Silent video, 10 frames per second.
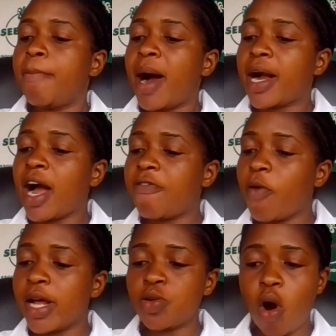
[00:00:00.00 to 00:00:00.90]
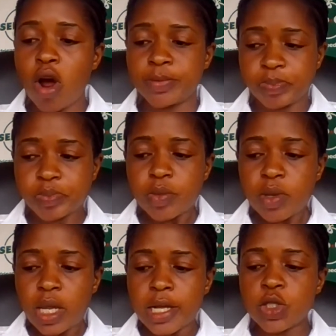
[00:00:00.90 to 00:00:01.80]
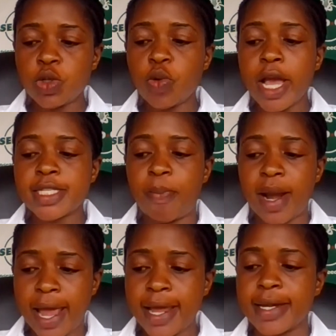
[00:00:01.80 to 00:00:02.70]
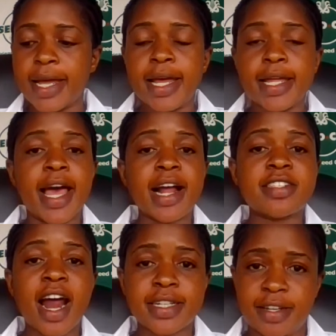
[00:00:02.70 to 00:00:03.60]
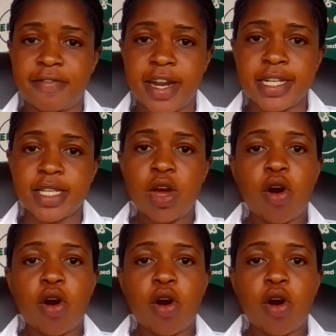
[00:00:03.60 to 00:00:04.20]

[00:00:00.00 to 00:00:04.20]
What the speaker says: Magav went on to explain the attractiveness